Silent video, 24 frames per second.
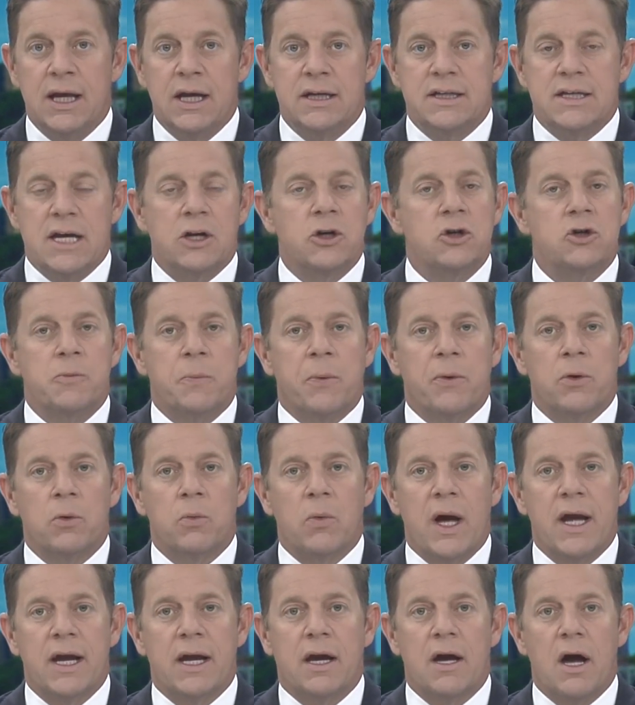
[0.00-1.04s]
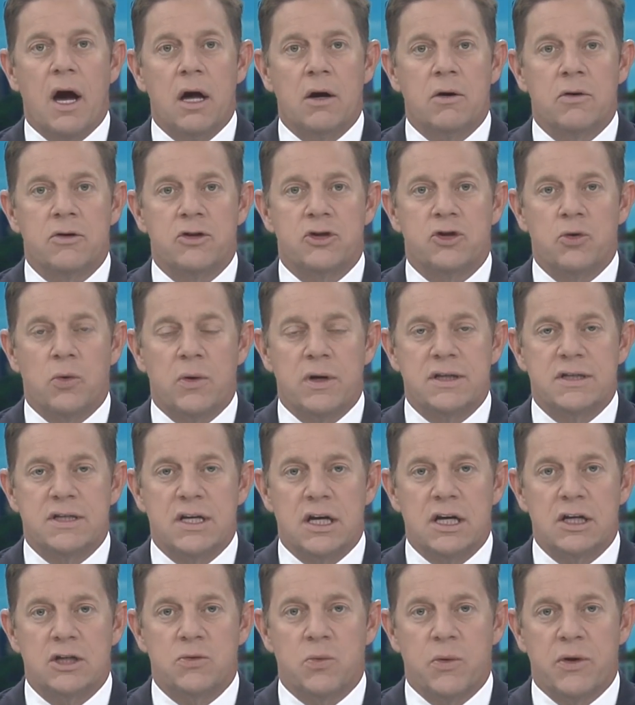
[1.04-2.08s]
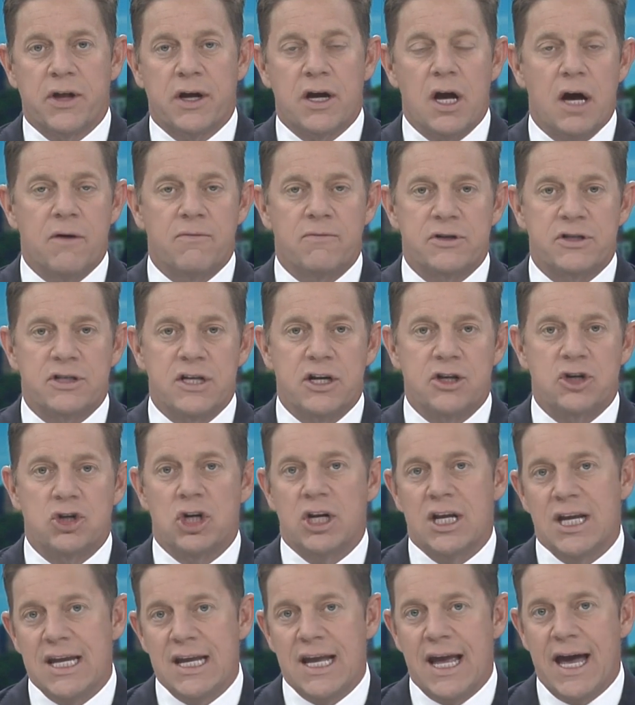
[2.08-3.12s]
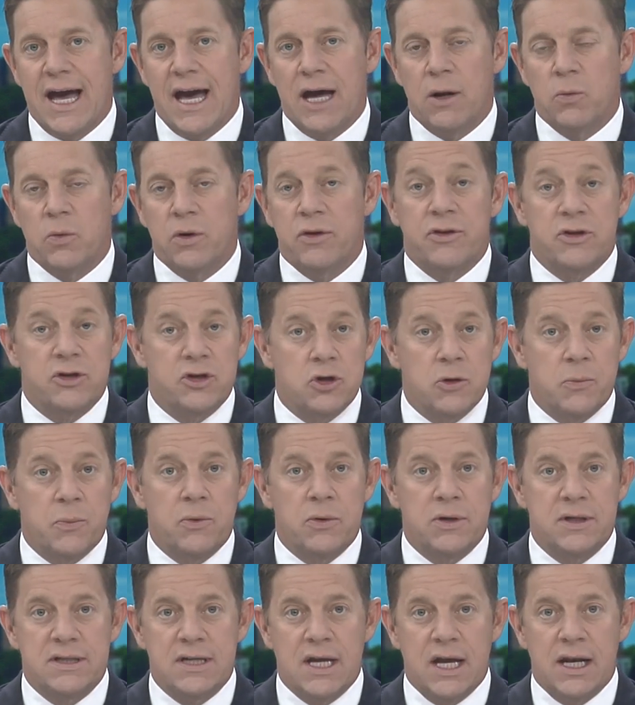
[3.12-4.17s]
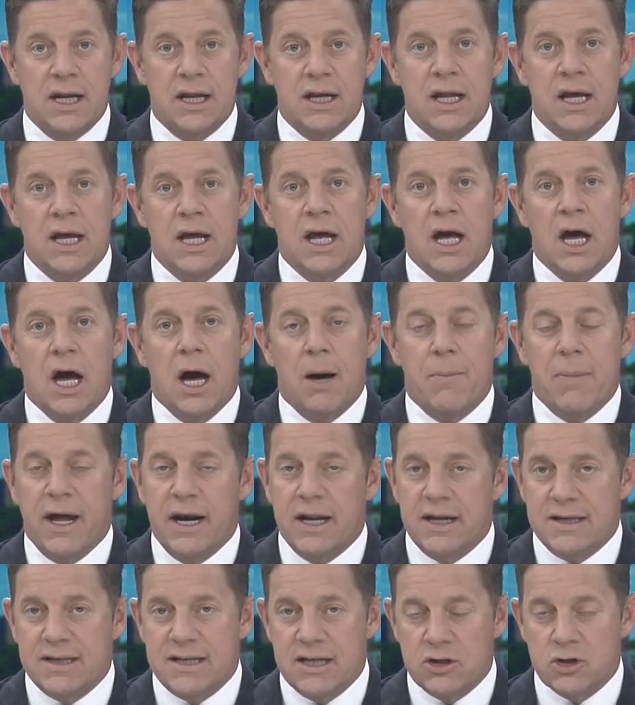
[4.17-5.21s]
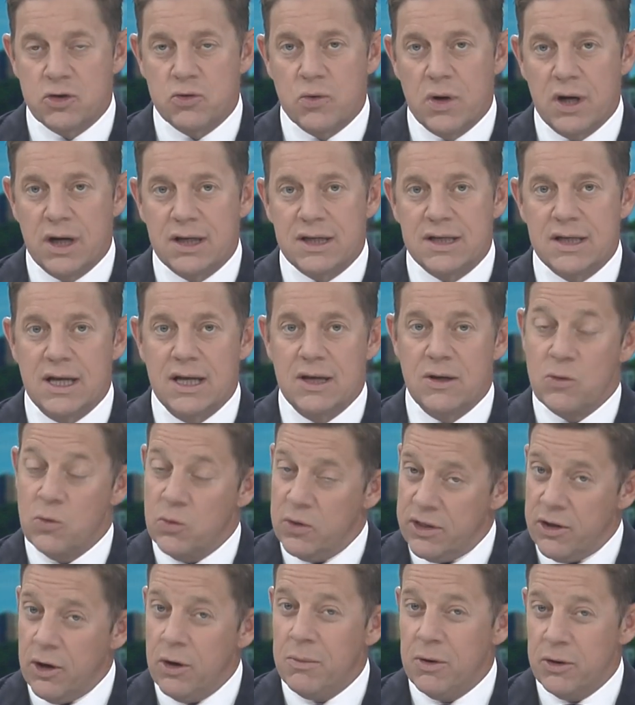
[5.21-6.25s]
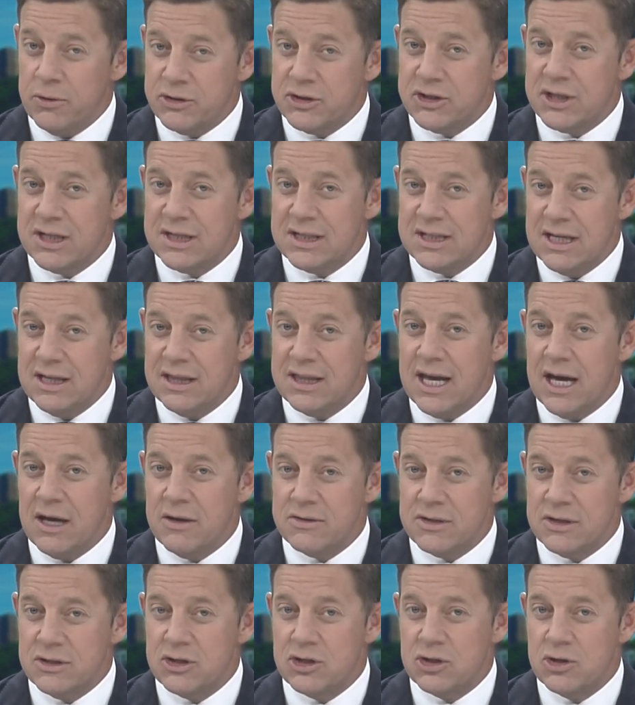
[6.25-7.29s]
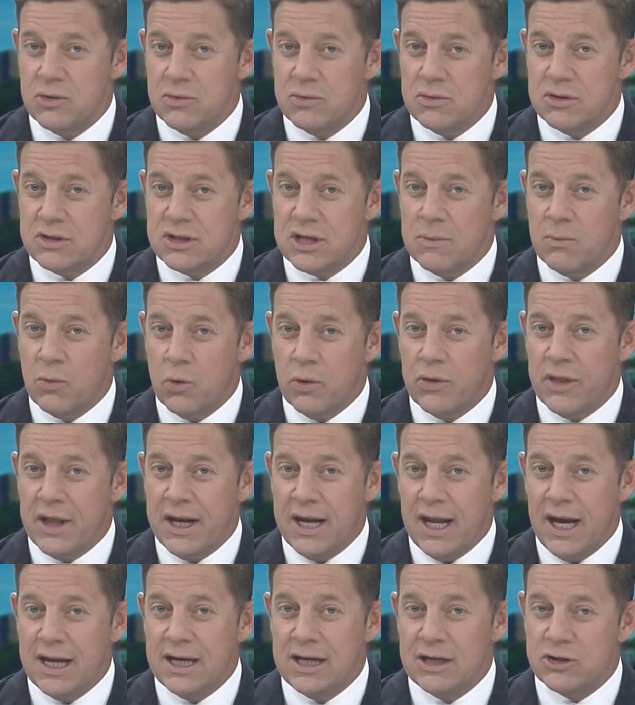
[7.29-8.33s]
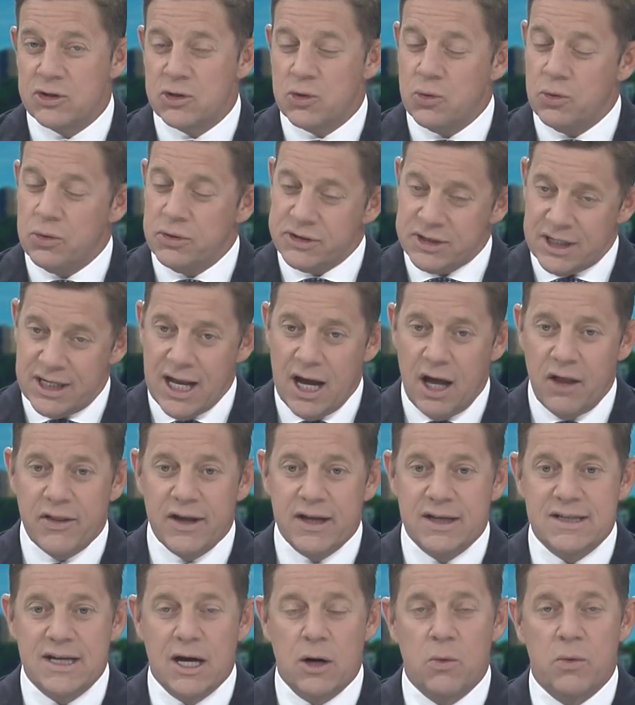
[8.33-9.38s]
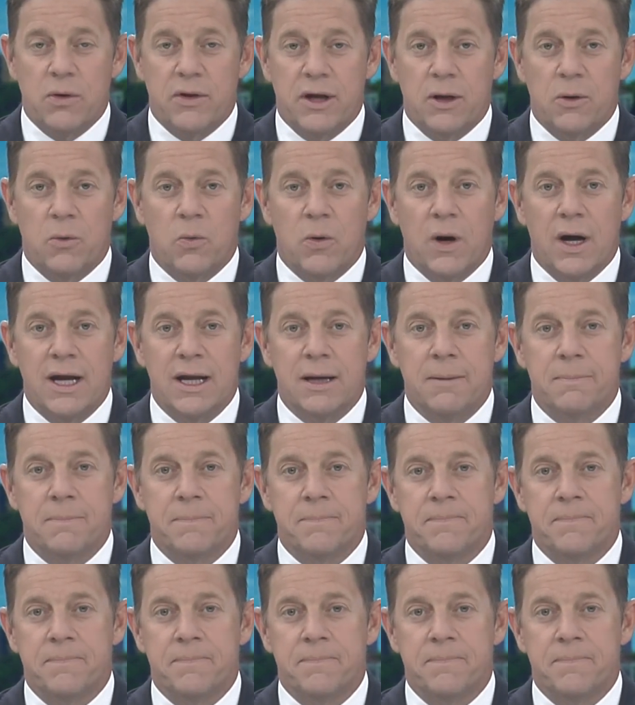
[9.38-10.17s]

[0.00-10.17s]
10 News reporter Ryan Connors joins us with a conversation he had with the superintendent about a district with almost 60,000 students and more than 90 schools and how they dealt with it. Ryan?